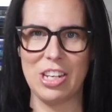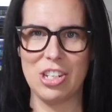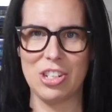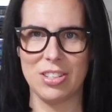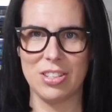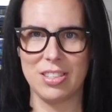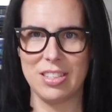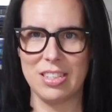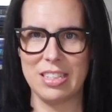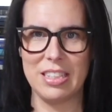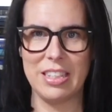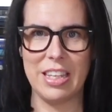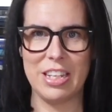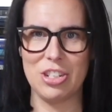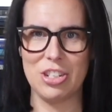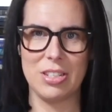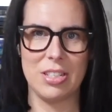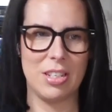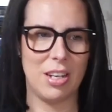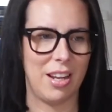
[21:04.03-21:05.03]
just
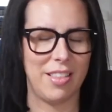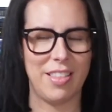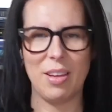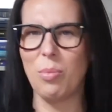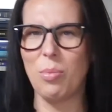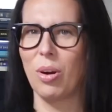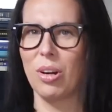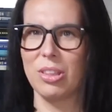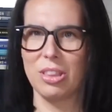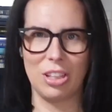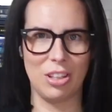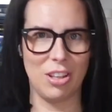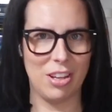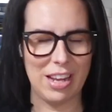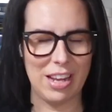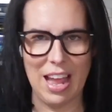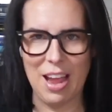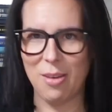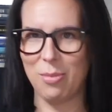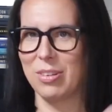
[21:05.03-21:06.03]
did it. They worked the
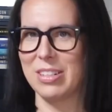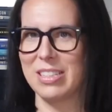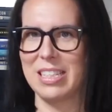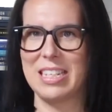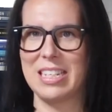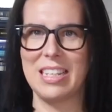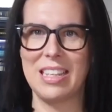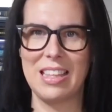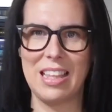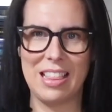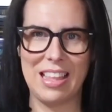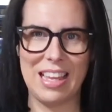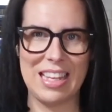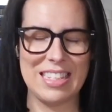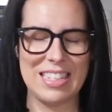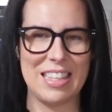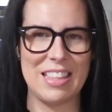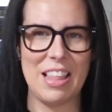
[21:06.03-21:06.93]
long hours, they did the things.